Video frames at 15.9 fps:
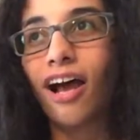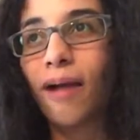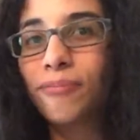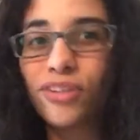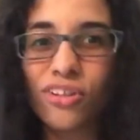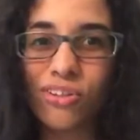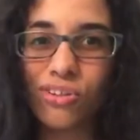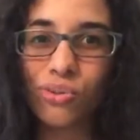
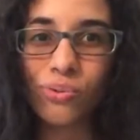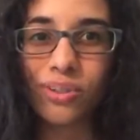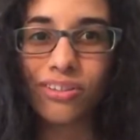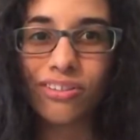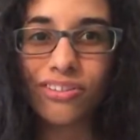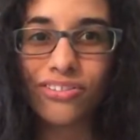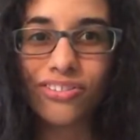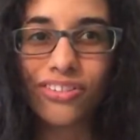I'm not
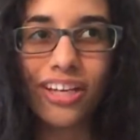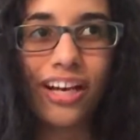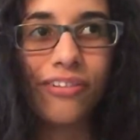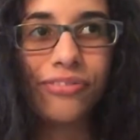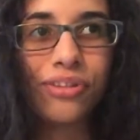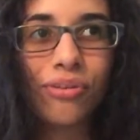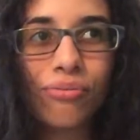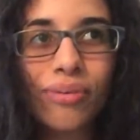doing this.
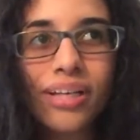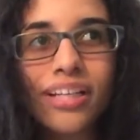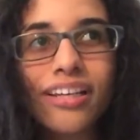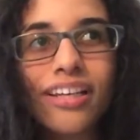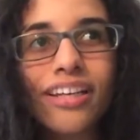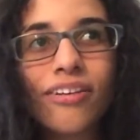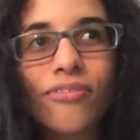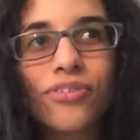And
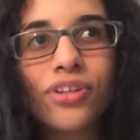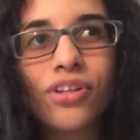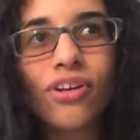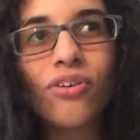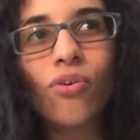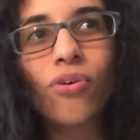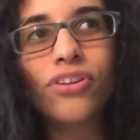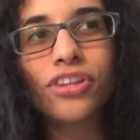really,
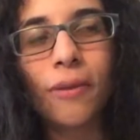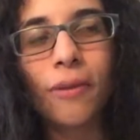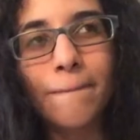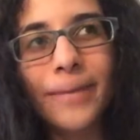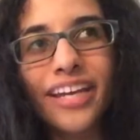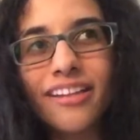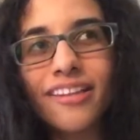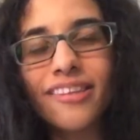the
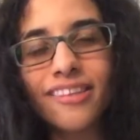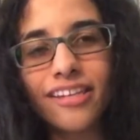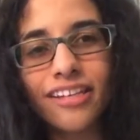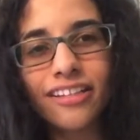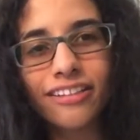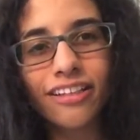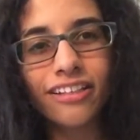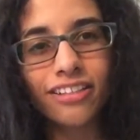main
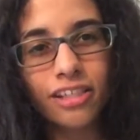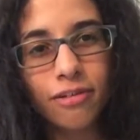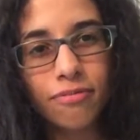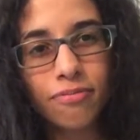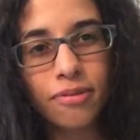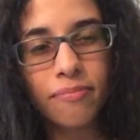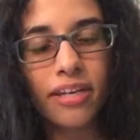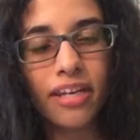thing that
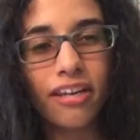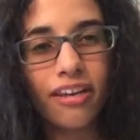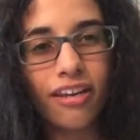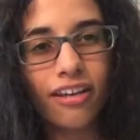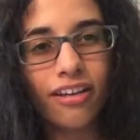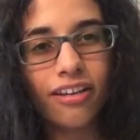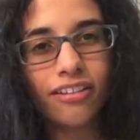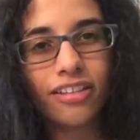keeps
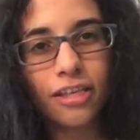me